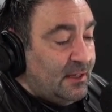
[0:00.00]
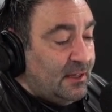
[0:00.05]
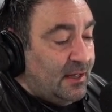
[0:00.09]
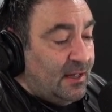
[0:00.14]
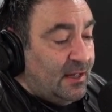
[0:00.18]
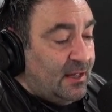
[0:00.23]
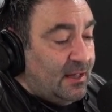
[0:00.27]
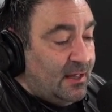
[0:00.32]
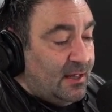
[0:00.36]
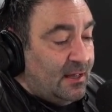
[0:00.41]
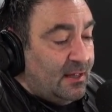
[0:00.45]

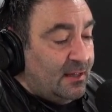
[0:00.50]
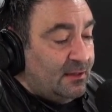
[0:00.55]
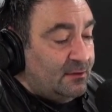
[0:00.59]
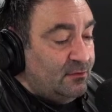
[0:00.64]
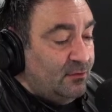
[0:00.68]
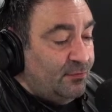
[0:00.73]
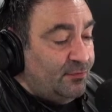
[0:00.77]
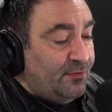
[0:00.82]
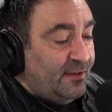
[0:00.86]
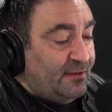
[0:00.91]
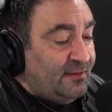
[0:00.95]
Uh,
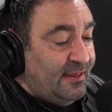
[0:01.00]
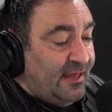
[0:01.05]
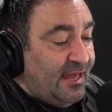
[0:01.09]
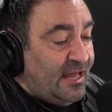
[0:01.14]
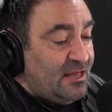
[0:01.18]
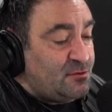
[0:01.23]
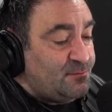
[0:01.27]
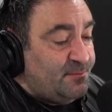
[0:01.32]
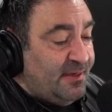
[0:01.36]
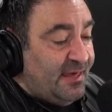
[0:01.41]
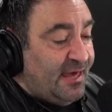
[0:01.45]
do you think the
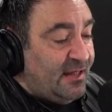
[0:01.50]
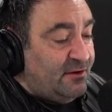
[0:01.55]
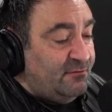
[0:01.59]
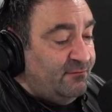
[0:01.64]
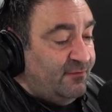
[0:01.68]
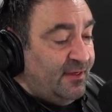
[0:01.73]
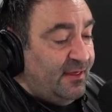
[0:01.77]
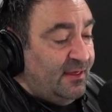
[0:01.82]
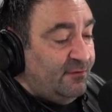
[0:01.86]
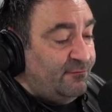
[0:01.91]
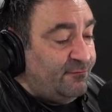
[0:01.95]
HP
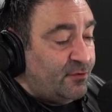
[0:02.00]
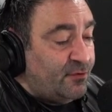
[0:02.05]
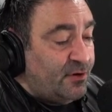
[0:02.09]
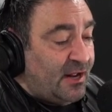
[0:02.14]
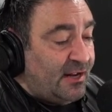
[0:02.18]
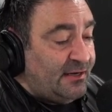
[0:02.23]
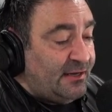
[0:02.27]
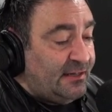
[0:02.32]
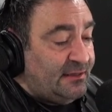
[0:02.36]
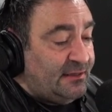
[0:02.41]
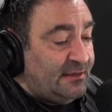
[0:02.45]
Envy for
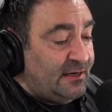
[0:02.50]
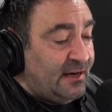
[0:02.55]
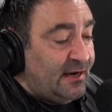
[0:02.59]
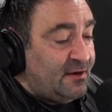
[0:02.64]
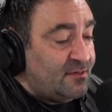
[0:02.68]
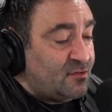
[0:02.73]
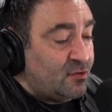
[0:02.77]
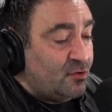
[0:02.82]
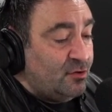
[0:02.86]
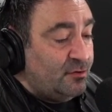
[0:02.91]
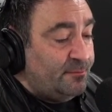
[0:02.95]
999
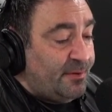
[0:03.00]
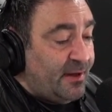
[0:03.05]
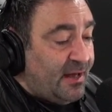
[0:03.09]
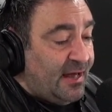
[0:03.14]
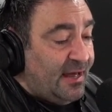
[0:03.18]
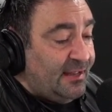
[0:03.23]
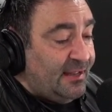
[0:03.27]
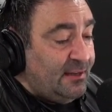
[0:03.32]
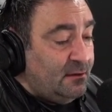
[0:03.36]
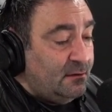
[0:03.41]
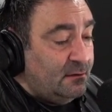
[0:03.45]
is a good
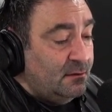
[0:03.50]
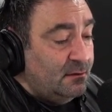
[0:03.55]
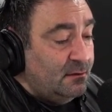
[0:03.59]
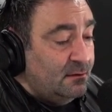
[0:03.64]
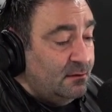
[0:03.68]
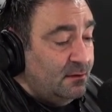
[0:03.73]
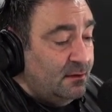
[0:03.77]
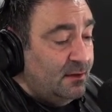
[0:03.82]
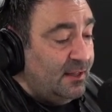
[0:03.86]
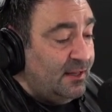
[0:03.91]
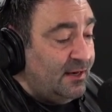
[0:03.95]
buy?
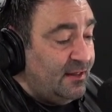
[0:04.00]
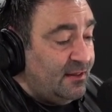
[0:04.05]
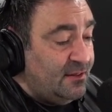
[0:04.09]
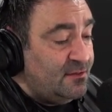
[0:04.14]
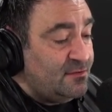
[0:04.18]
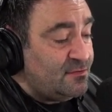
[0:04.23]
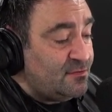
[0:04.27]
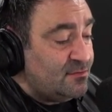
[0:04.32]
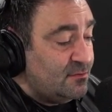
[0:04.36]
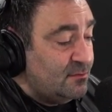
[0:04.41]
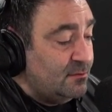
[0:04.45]
It
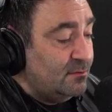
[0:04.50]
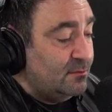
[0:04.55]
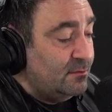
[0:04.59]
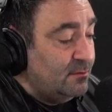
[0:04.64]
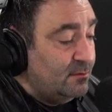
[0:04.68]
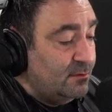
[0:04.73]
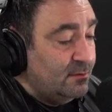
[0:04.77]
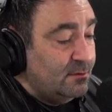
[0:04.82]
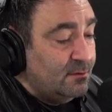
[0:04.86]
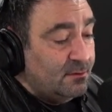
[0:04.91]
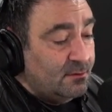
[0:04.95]
is.
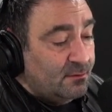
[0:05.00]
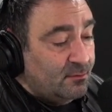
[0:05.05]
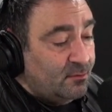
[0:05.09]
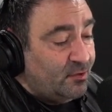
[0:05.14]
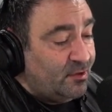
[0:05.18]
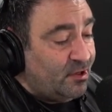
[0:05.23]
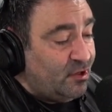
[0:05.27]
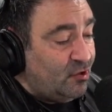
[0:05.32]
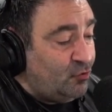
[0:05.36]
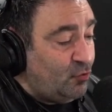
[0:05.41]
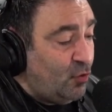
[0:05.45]

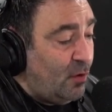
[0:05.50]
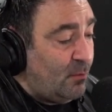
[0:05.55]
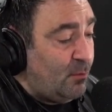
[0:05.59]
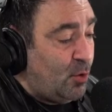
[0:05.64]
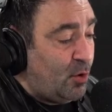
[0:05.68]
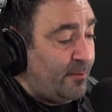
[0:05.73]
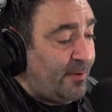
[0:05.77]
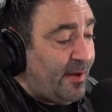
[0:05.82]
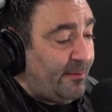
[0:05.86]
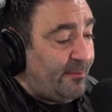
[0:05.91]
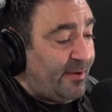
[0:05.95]
We're going to talk
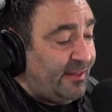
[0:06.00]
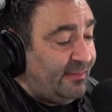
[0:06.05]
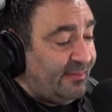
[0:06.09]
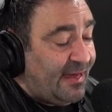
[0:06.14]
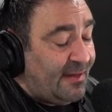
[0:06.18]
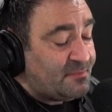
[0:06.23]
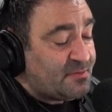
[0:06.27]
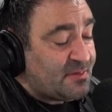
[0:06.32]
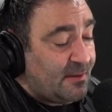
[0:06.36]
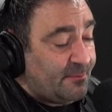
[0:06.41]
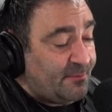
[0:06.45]
more about my
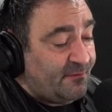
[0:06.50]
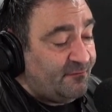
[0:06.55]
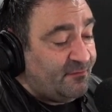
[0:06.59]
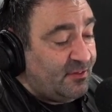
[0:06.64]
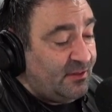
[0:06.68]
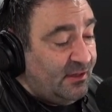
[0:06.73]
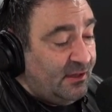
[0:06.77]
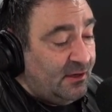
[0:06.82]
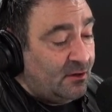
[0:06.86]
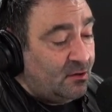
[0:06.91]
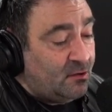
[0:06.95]
laptop of
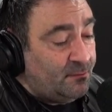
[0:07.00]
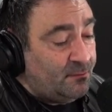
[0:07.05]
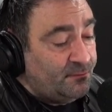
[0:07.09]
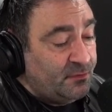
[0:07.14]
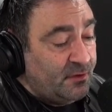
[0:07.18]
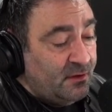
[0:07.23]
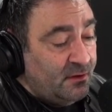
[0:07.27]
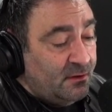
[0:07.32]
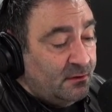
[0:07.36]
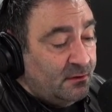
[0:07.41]
the year.